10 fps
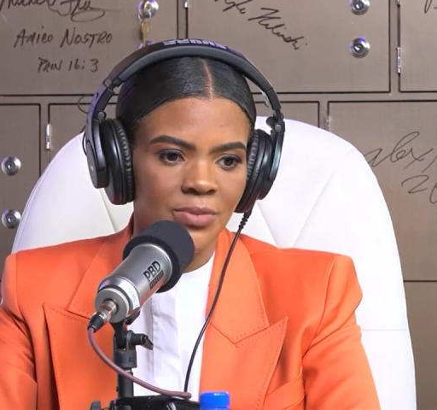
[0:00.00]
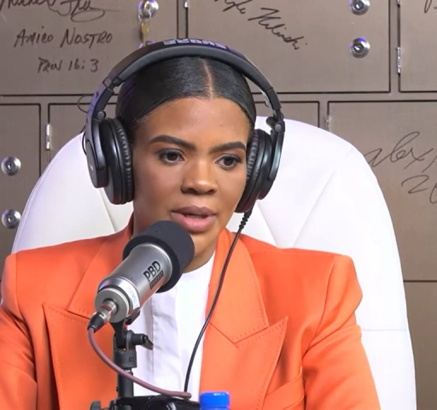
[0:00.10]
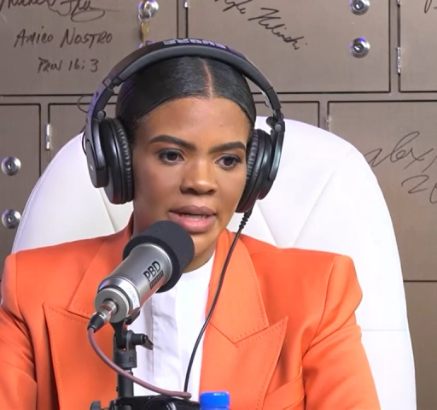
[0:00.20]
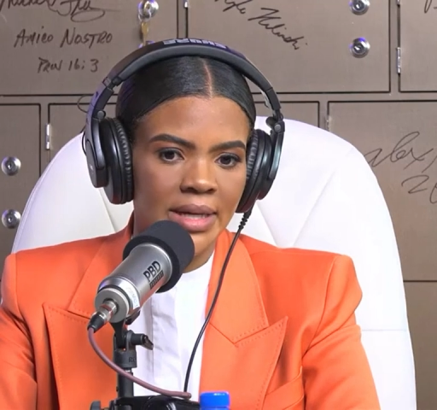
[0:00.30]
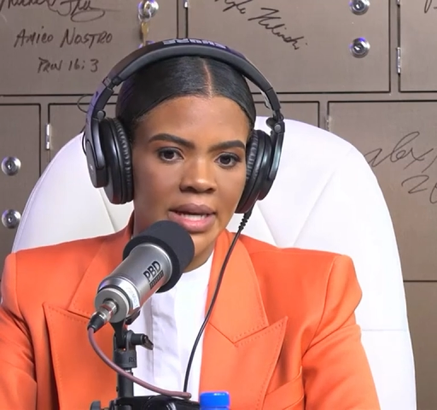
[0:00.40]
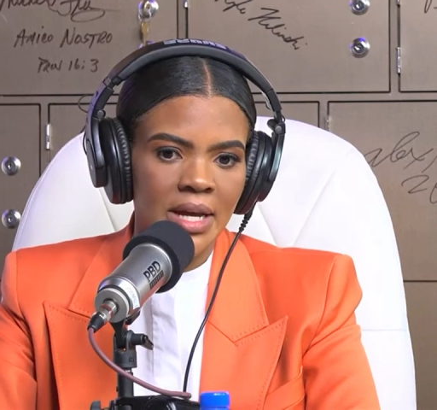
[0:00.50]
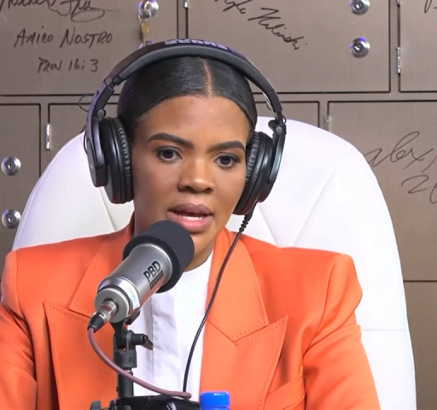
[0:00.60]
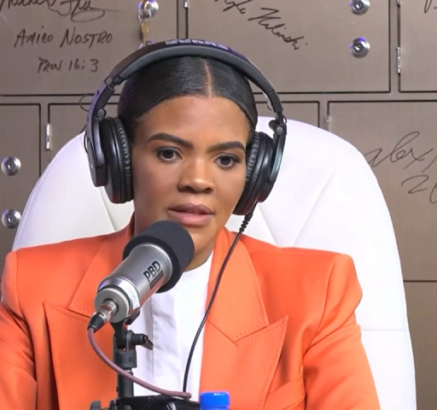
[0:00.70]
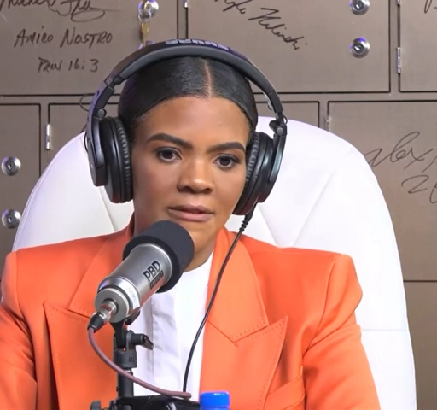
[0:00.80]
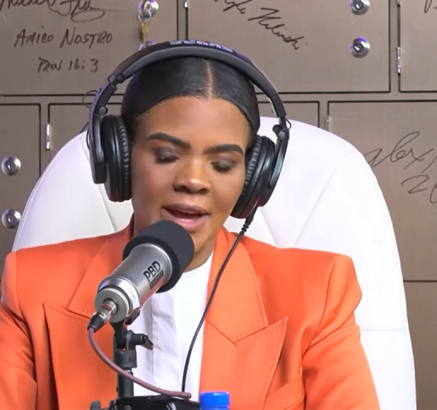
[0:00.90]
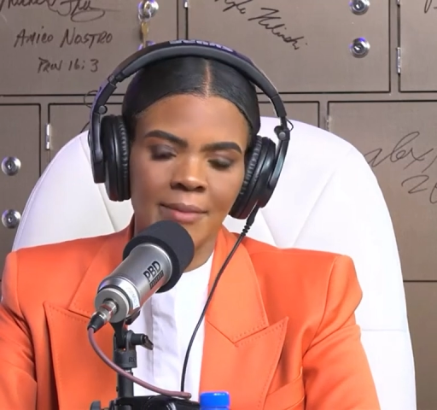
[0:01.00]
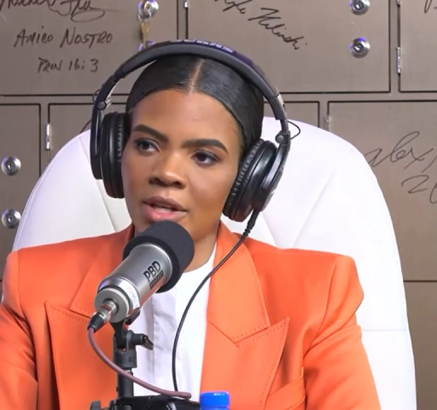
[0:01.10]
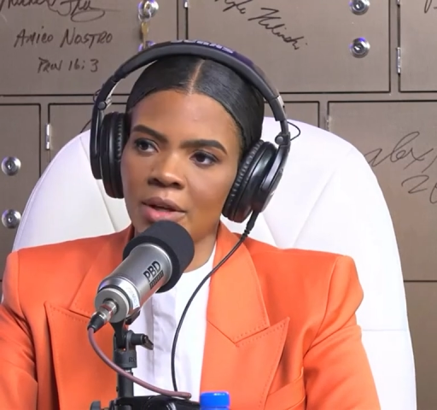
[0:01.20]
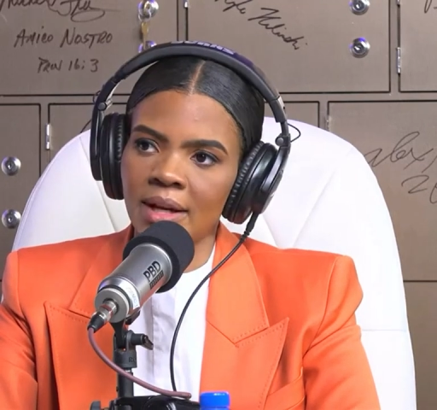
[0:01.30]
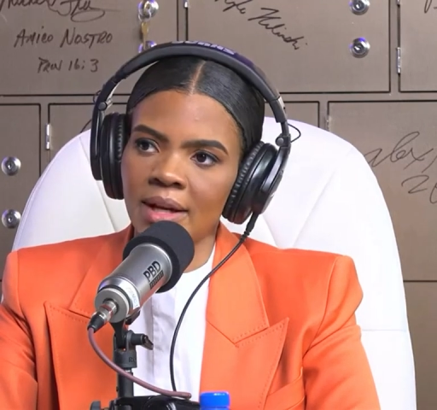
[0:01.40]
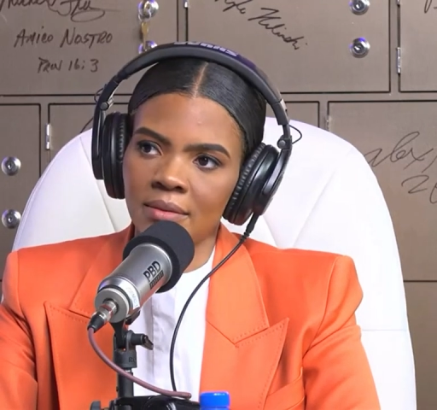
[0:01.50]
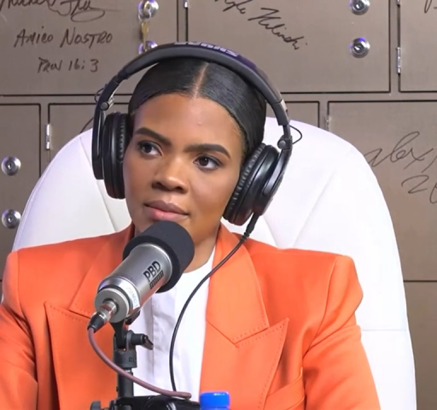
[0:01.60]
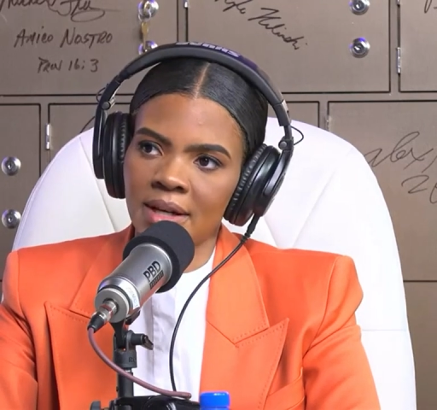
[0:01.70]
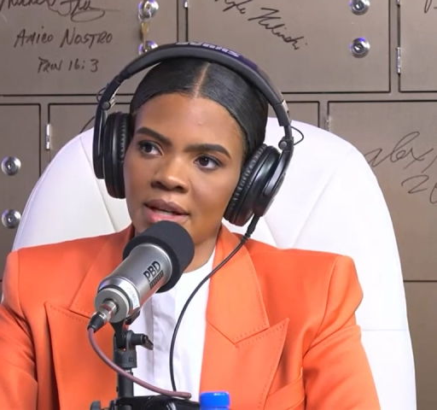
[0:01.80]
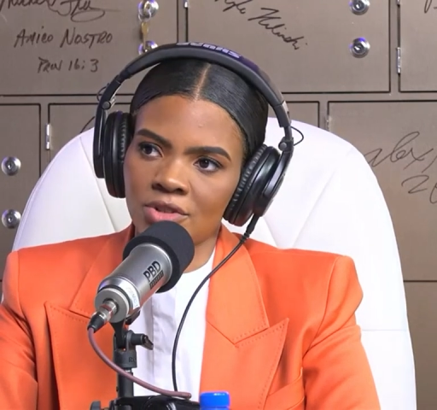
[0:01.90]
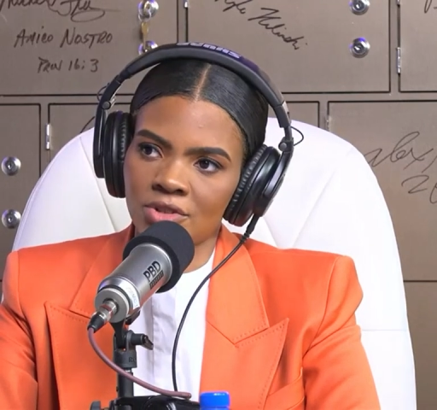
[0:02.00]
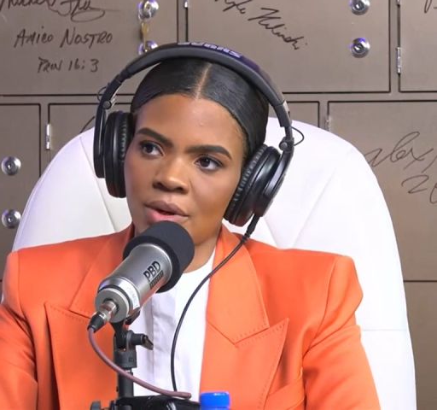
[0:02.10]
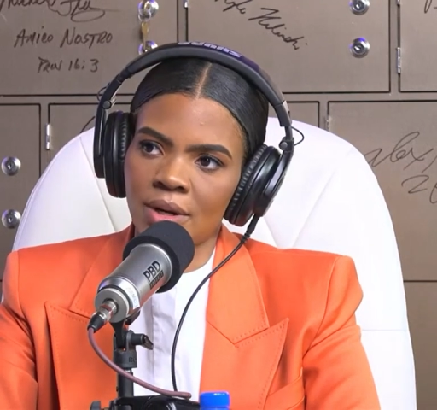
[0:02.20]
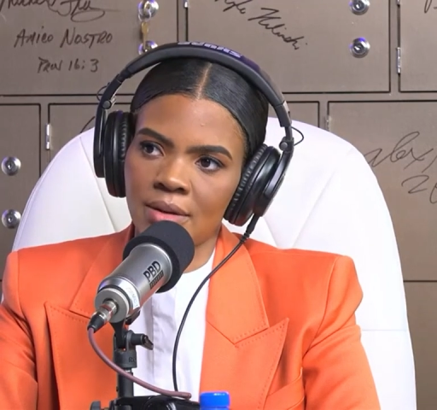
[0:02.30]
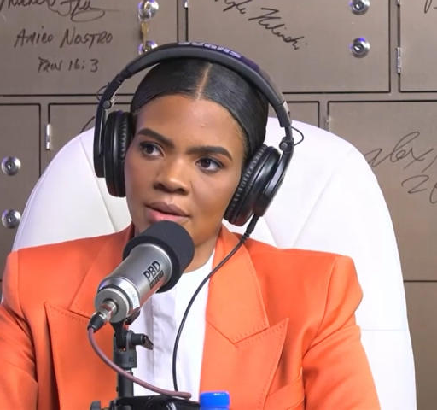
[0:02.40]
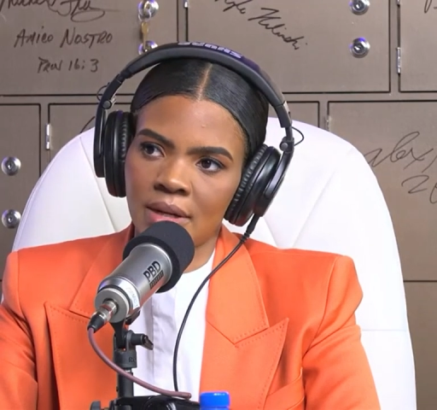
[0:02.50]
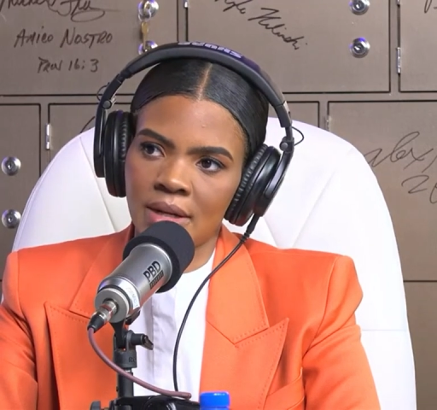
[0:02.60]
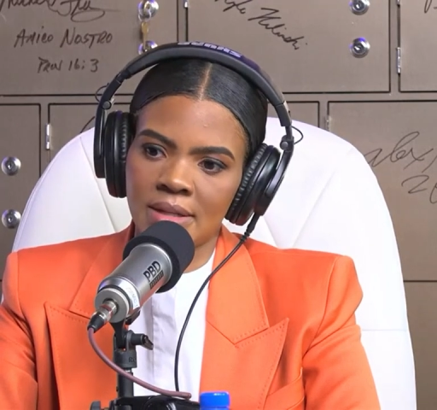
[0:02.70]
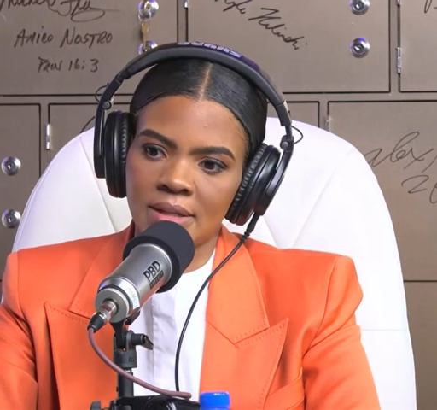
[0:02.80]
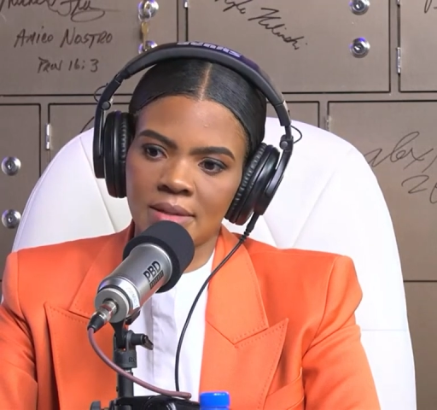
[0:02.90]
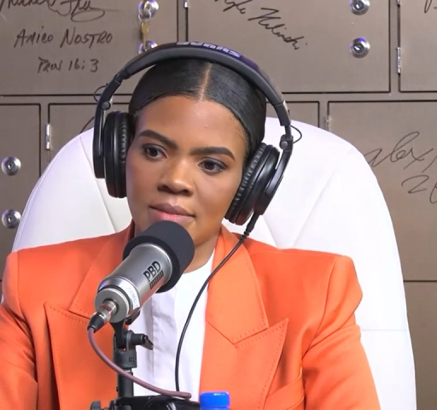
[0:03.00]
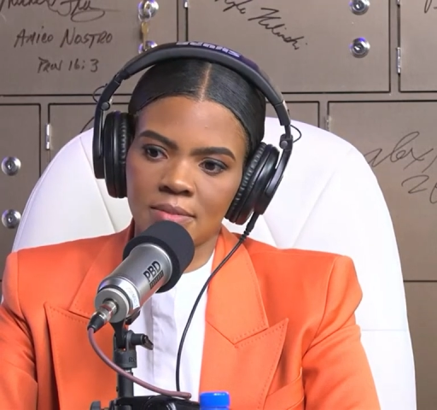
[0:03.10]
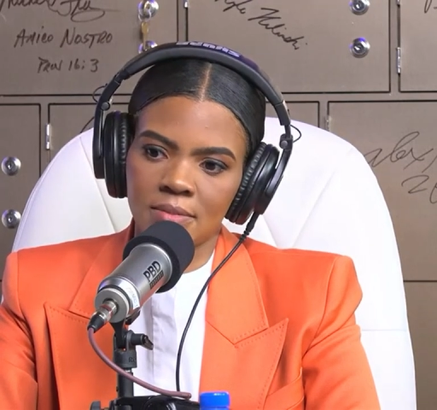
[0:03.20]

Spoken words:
But the family unit being destroyed is